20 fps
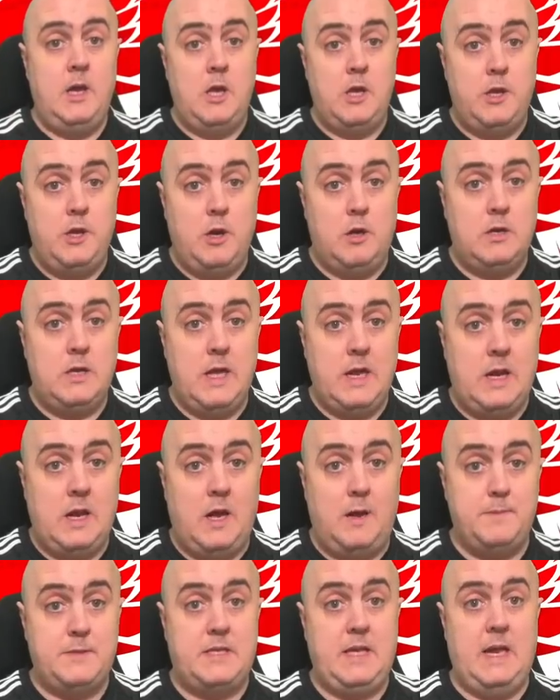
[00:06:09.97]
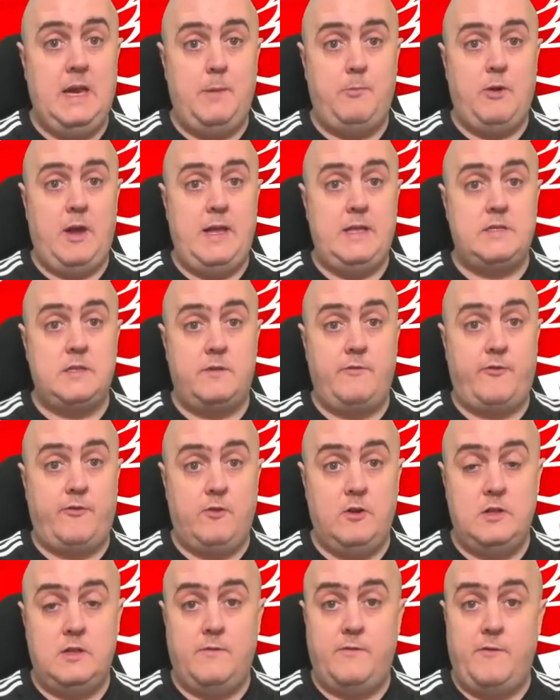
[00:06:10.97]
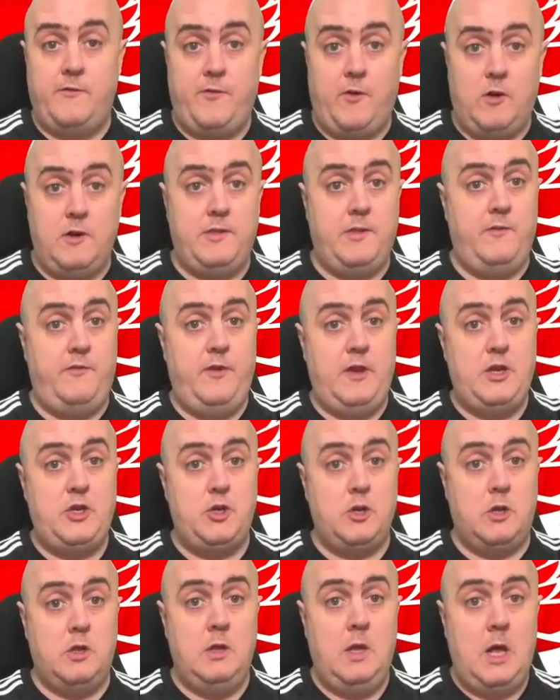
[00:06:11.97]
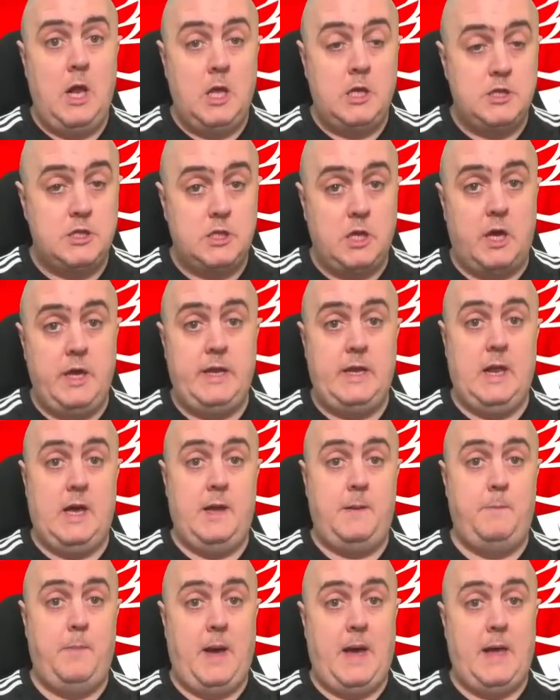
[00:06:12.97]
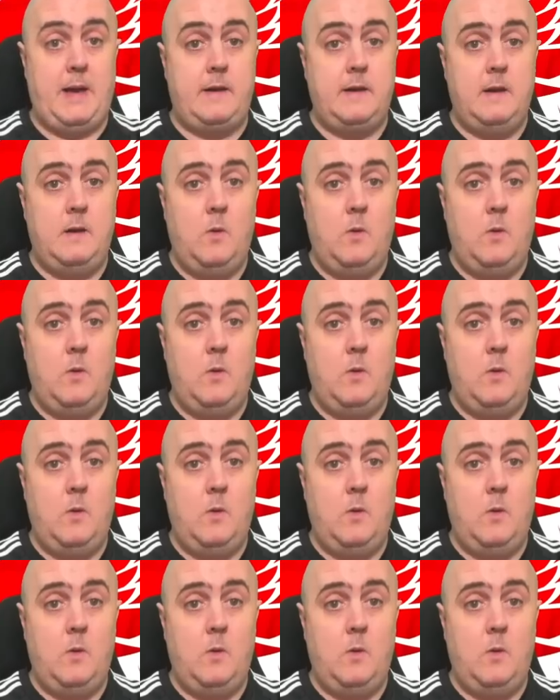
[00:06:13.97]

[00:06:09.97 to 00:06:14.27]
Jurgen Klopp celebrates in front of a fourth official, sideline ban.